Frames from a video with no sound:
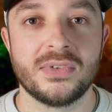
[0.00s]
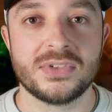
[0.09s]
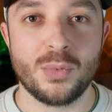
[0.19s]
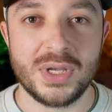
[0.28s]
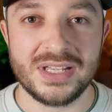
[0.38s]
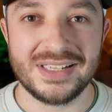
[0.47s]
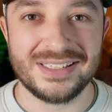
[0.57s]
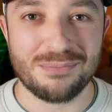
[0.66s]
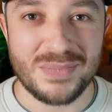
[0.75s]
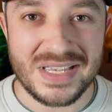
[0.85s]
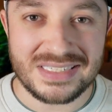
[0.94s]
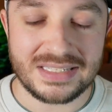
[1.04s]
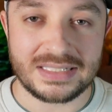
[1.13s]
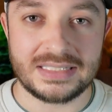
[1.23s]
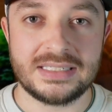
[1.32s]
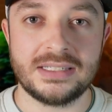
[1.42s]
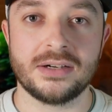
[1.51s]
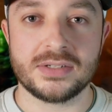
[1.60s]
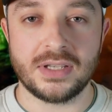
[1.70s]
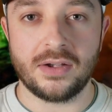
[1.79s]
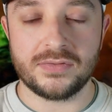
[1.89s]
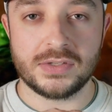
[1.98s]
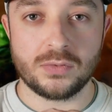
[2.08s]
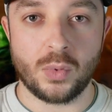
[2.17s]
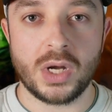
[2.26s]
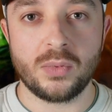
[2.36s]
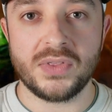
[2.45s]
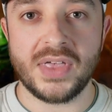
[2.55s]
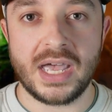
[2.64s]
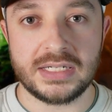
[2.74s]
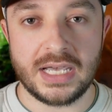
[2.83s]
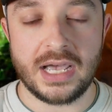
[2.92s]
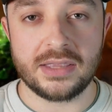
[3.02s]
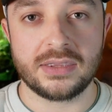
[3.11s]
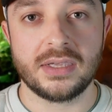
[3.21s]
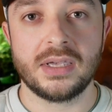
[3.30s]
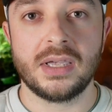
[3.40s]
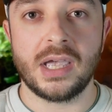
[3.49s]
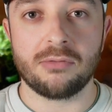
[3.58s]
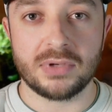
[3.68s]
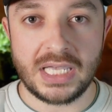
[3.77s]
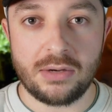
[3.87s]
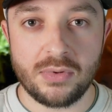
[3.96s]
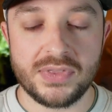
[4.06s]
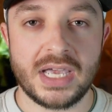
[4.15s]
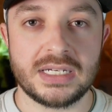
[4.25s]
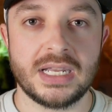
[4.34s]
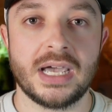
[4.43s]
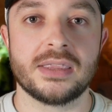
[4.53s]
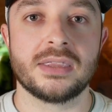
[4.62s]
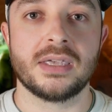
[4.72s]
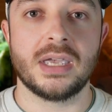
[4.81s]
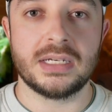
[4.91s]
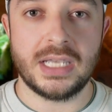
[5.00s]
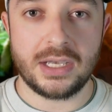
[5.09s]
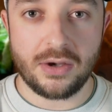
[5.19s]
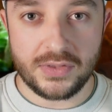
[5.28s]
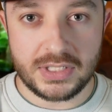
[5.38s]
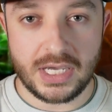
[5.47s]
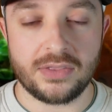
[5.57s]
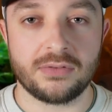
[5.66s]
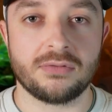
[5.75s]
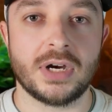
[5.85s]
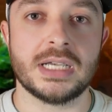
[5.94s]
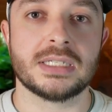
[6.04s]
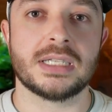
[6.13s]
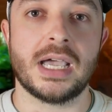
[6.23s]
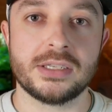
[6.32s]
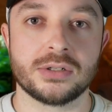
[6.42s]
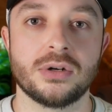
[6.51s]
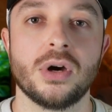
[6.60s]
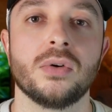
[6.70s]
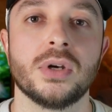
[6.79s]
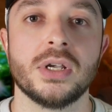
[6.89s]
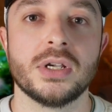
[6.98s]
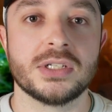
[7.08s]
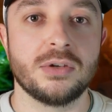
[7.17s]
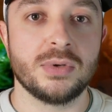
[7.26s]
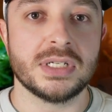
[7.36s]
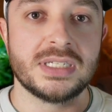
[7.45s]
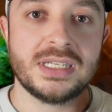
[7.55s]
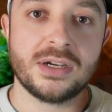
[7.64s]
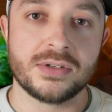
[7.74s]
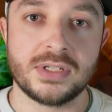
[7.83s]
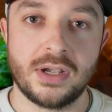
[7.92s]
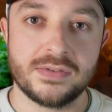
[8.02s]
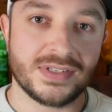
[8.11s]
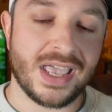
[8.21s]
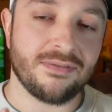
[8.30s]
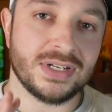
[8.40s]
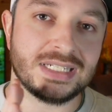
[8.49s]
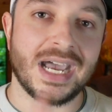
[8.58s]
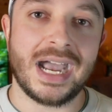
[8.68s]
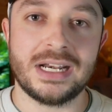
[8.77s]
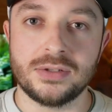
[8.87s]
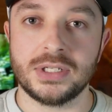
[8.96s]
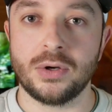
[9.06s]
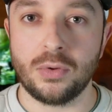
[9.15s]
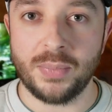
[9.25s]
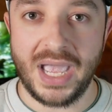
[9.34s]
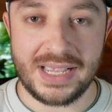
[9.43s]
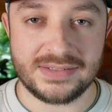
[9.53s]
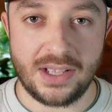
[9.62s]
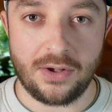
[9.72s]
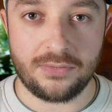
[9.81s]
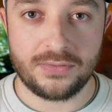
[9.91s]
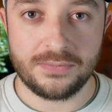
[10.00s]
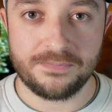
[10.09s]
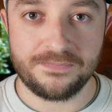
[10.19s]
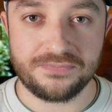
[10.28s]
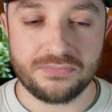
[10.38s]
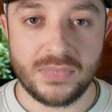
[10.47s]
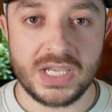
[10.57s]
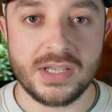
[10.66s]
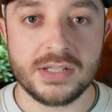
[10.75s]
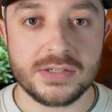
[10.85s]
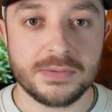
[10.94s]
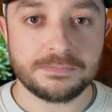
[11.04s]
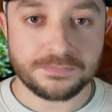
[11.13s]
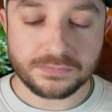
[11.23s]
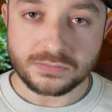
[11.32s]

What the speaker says: So we could mystically see ourselves as one with that death and relate with that death and take on the death of Christ as our own, so we can see ourselves as having died to the old past self. Make sense?